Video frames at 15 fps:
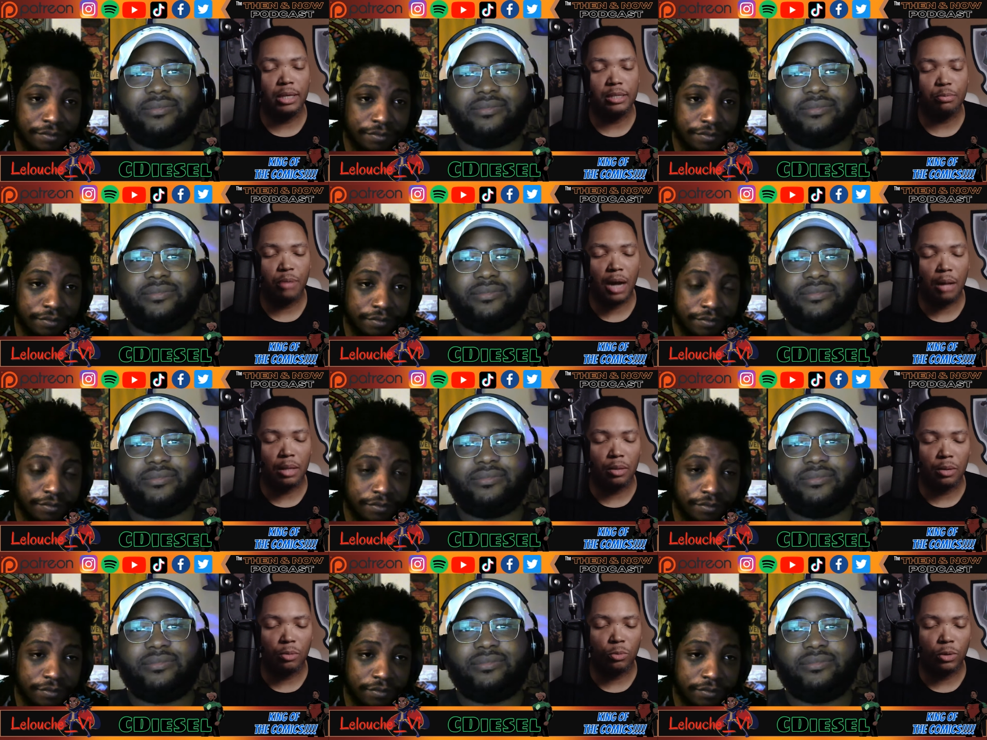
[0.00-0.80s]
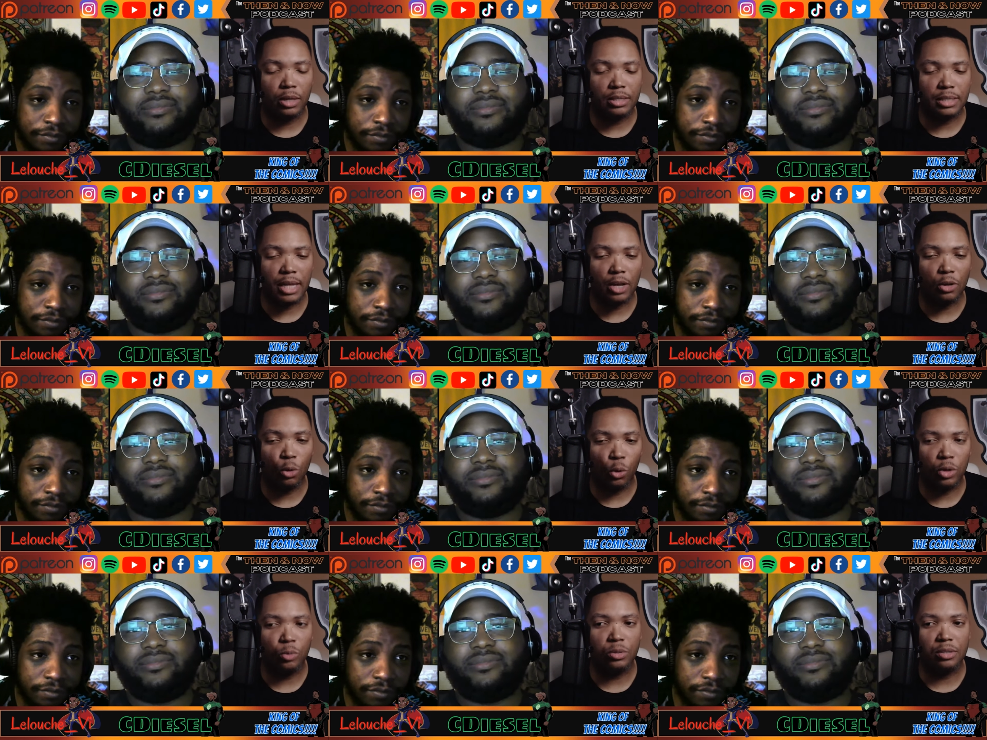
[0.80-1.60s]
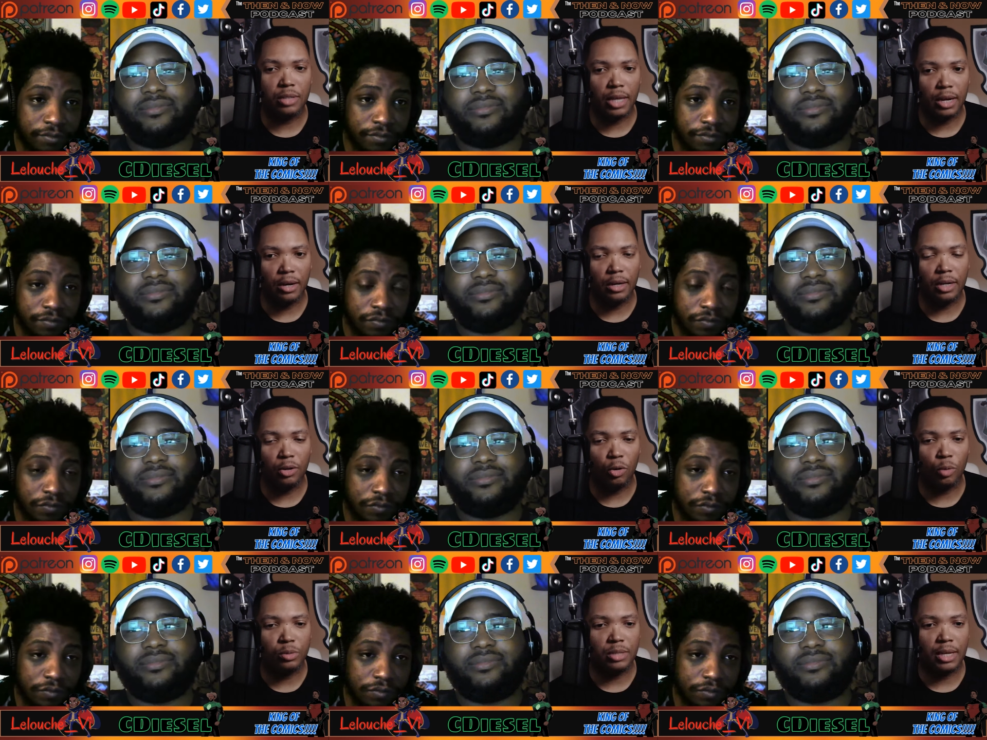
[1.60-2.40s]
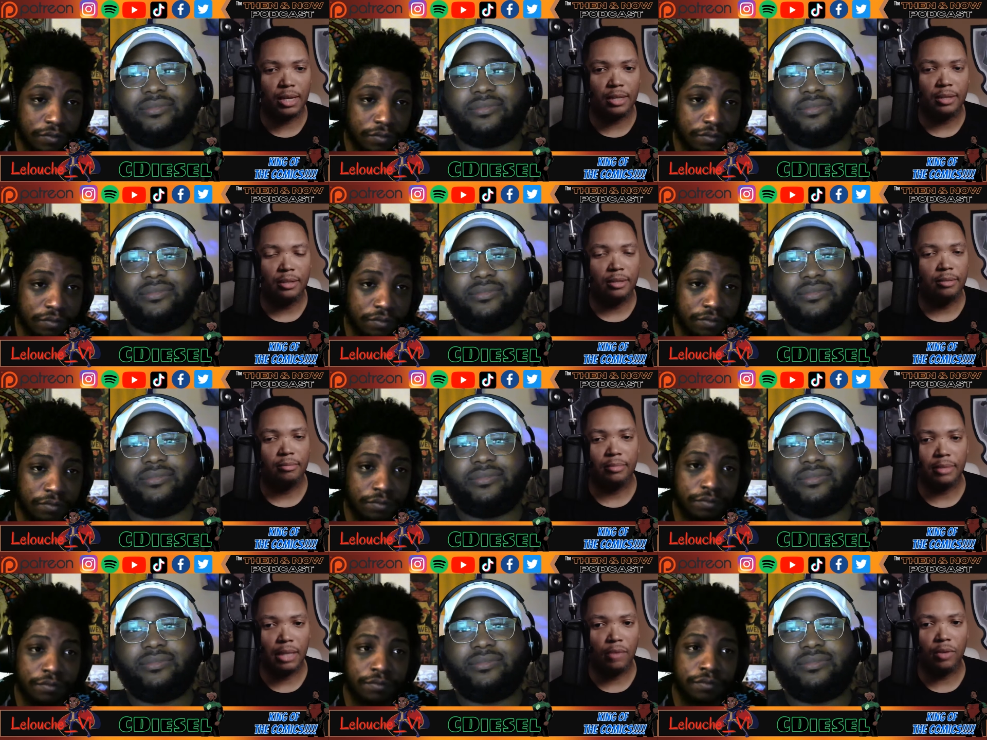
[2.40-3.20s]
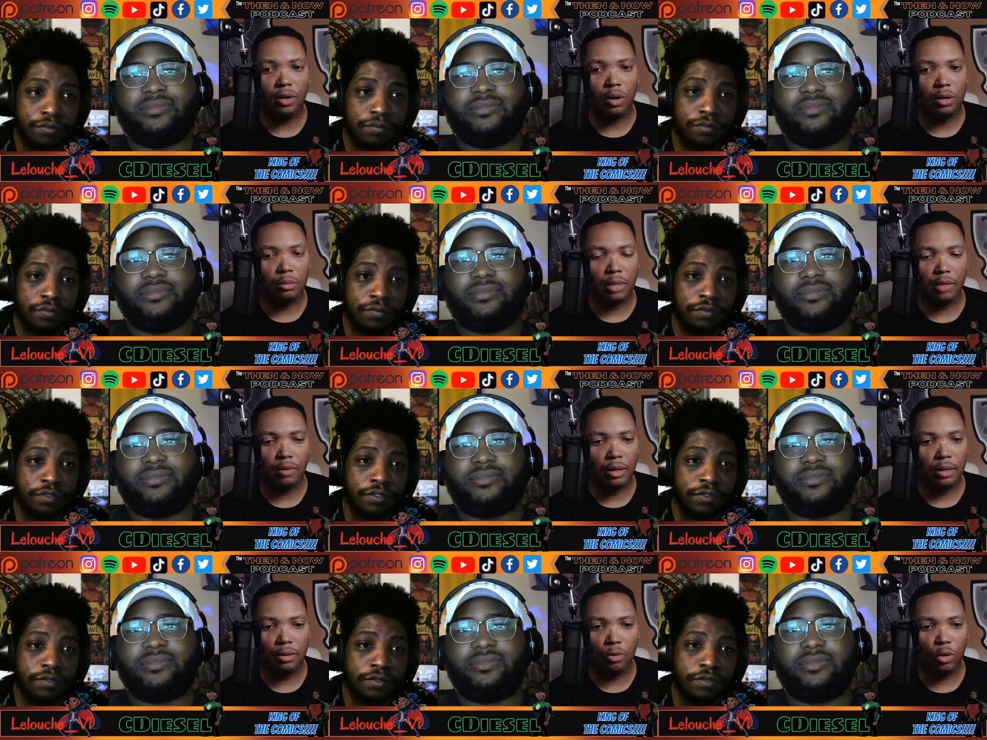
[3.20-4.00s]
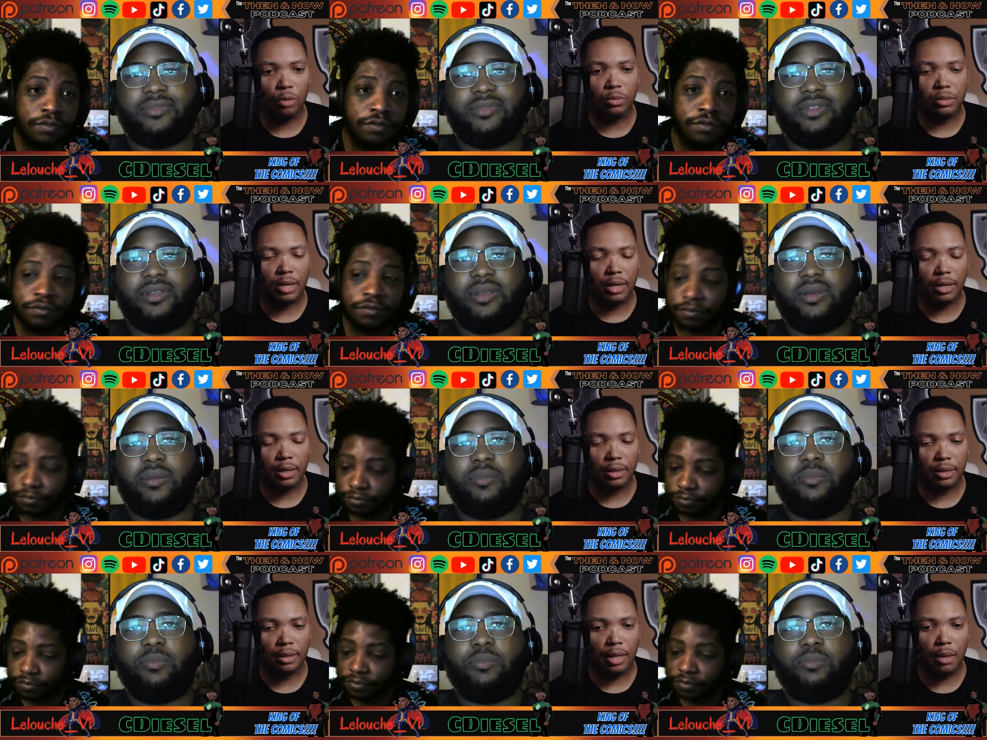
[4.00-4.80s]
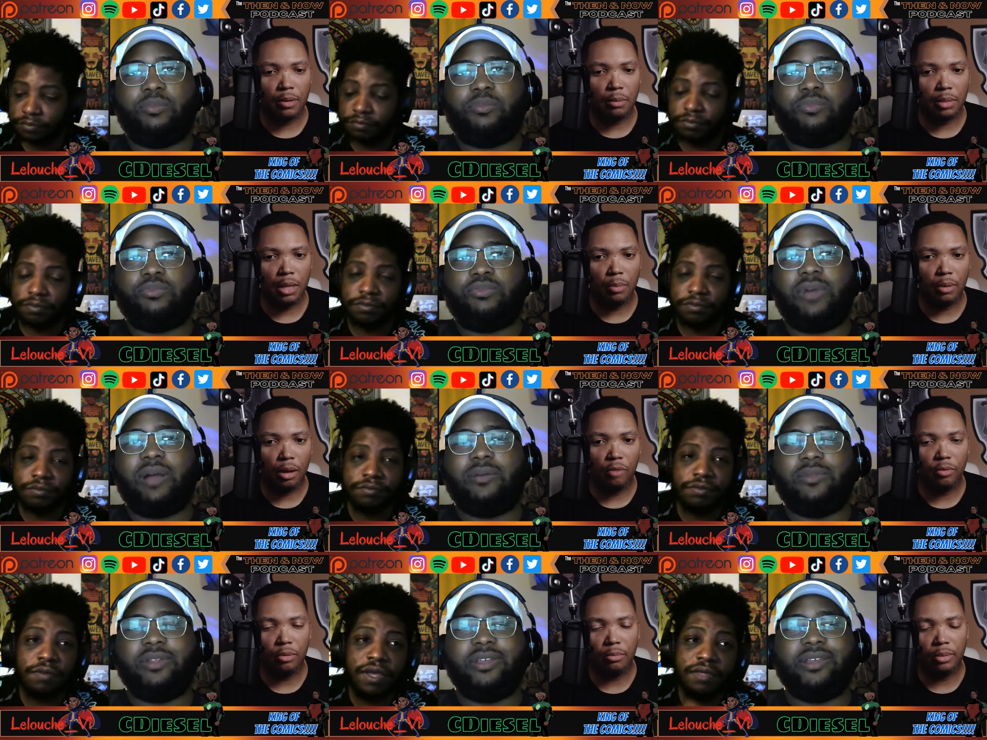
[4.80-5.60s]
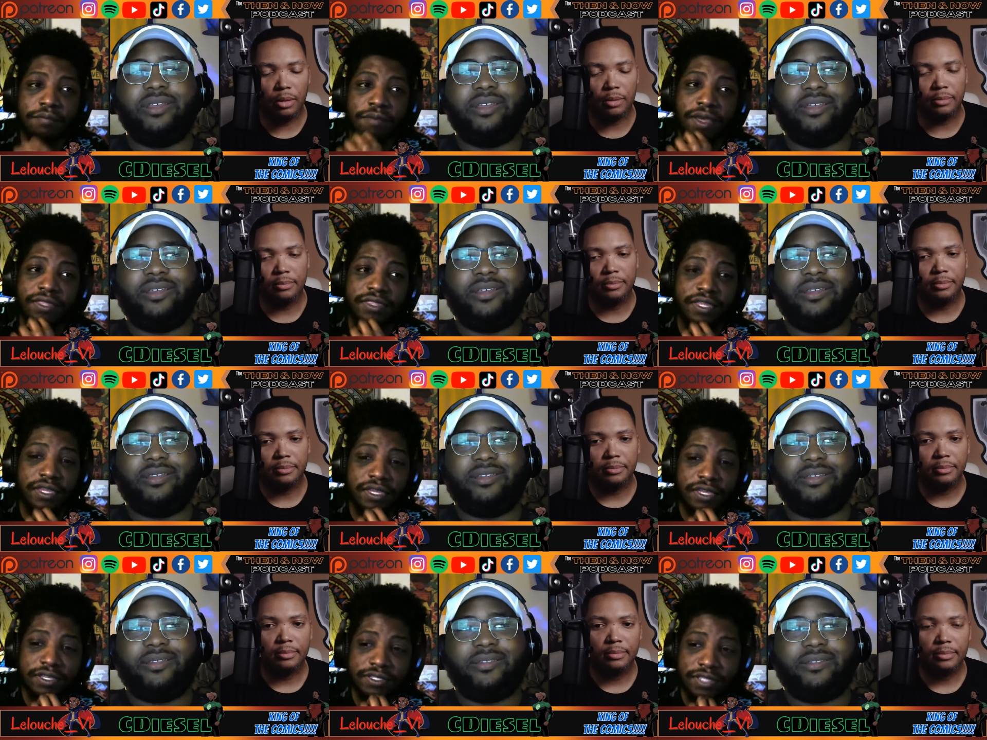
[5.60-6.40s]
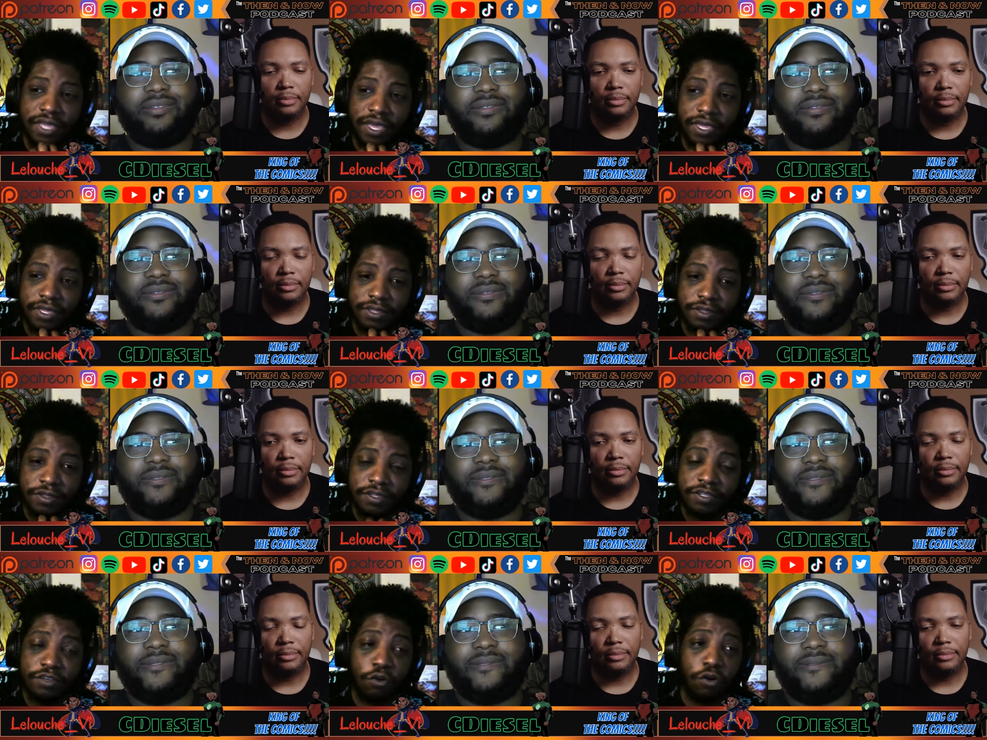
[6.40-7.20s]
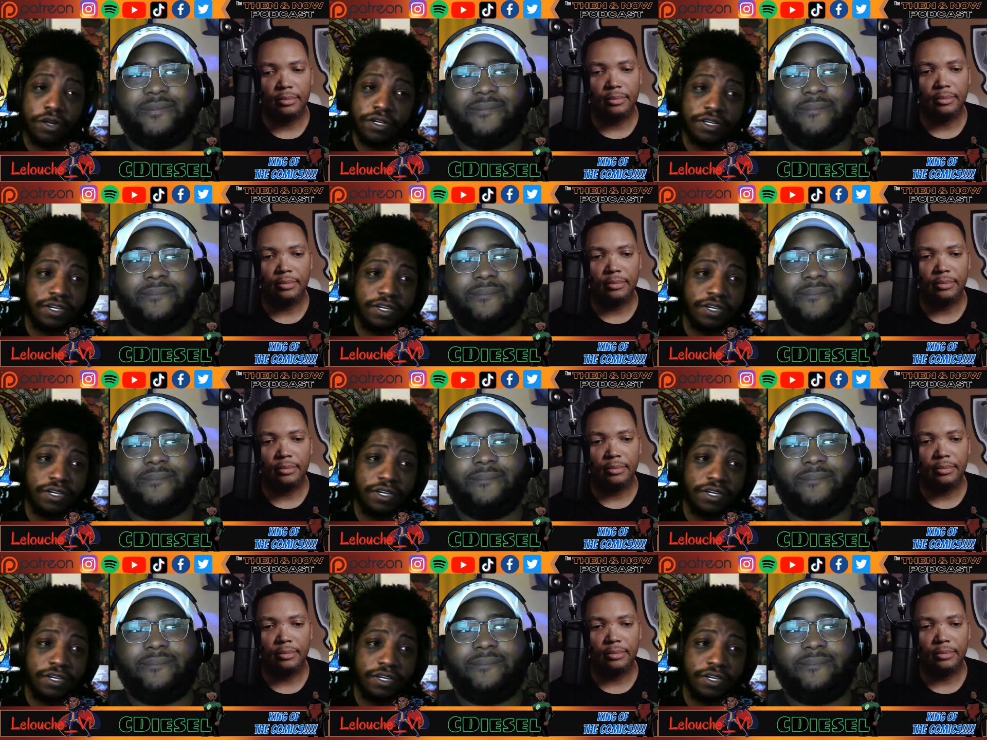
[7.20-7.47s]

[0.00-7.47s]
Speaker 1: is probably what it was is that Gordon was there, and Gordon was like, leave it on him. Leave it. Gordon was kind of like, you keep it. My,
Speaker 2: my thing is like Gordon